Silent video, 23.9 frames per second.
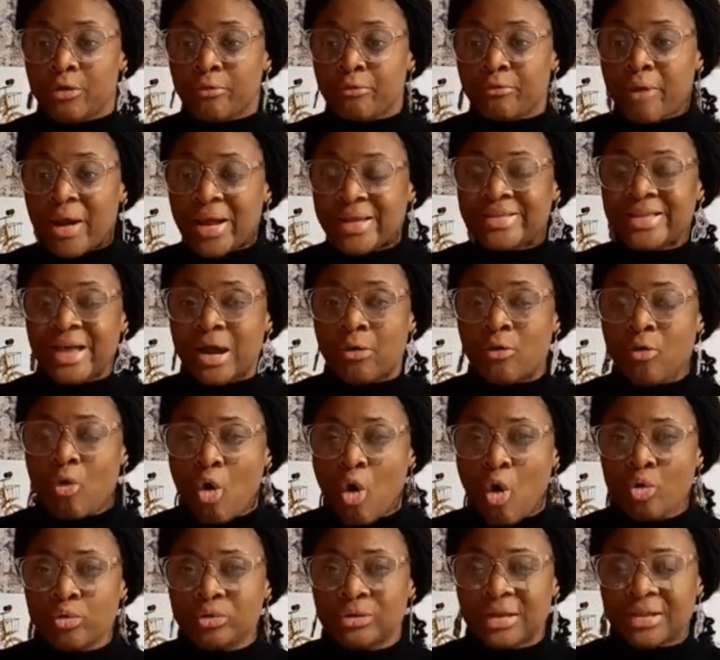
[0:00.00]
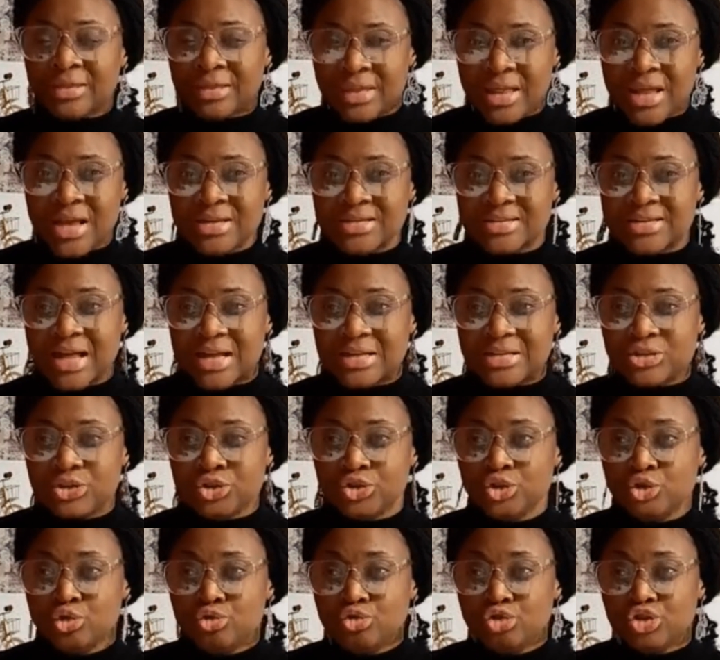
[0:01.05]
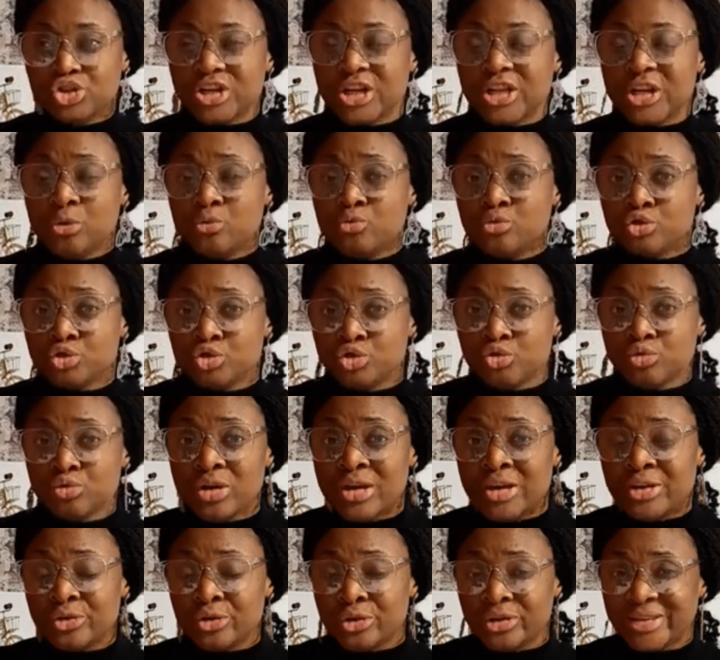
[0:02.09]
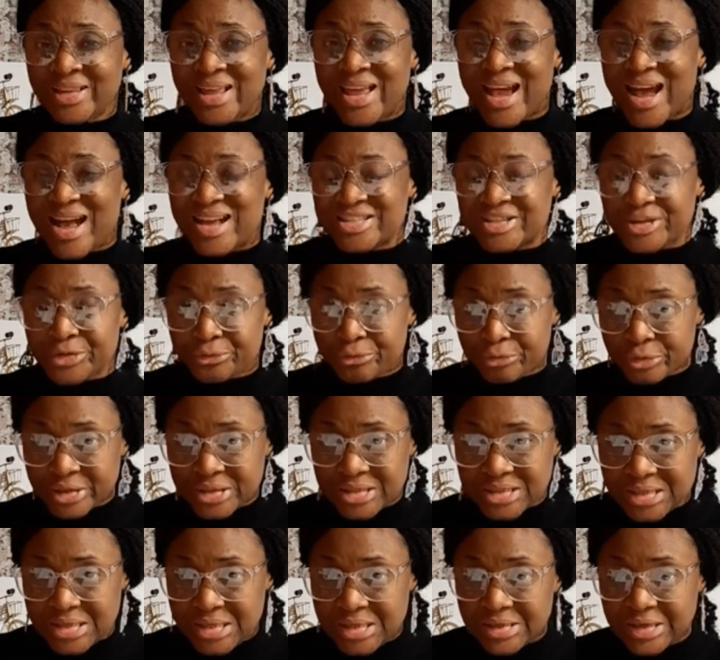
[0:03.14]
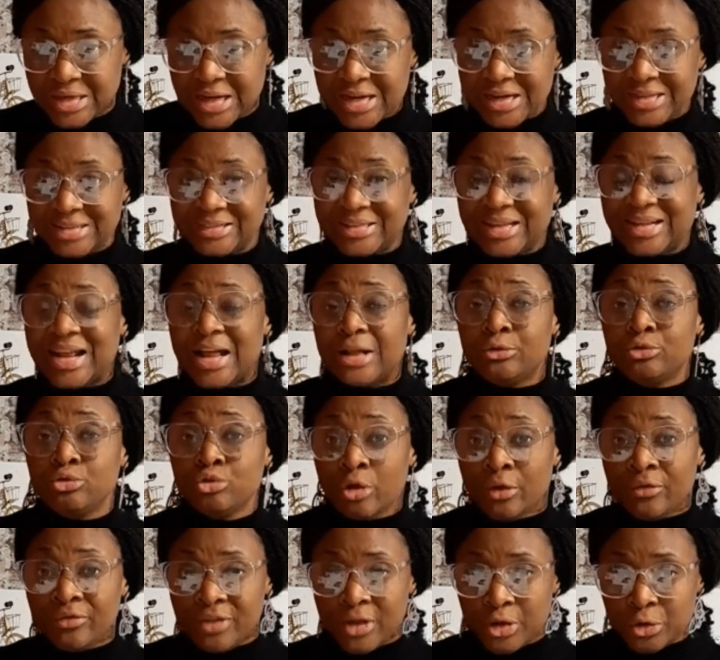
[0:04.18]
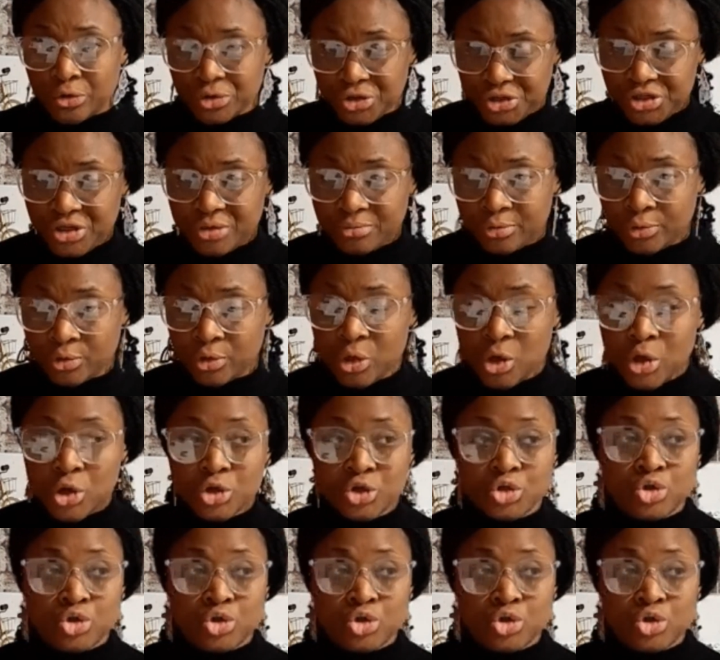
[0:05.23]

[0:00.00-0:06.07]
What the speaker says: Write down all the things that you usually would do in your day as a routine that are non-negotiable.